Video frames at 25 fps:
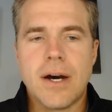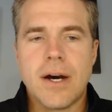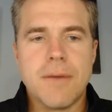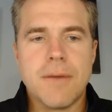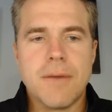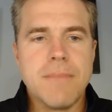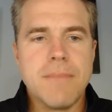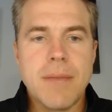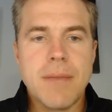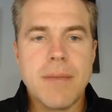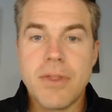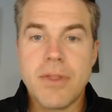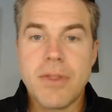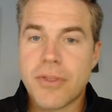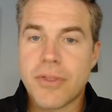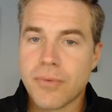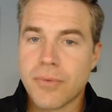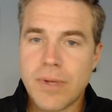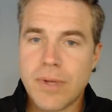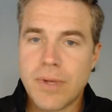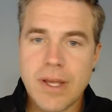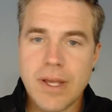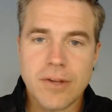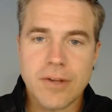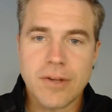Maybe
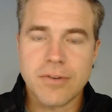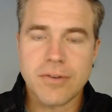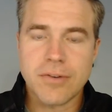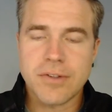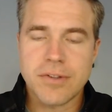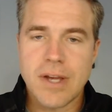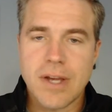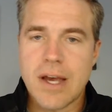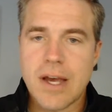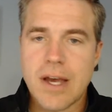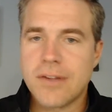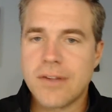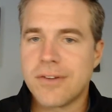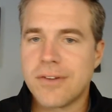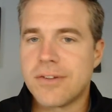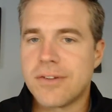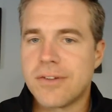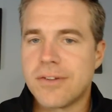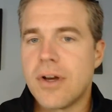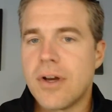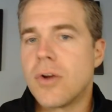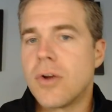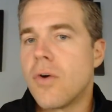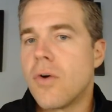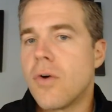3 exercises
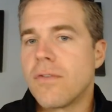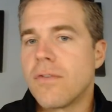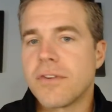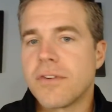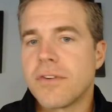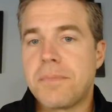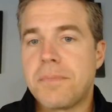done over a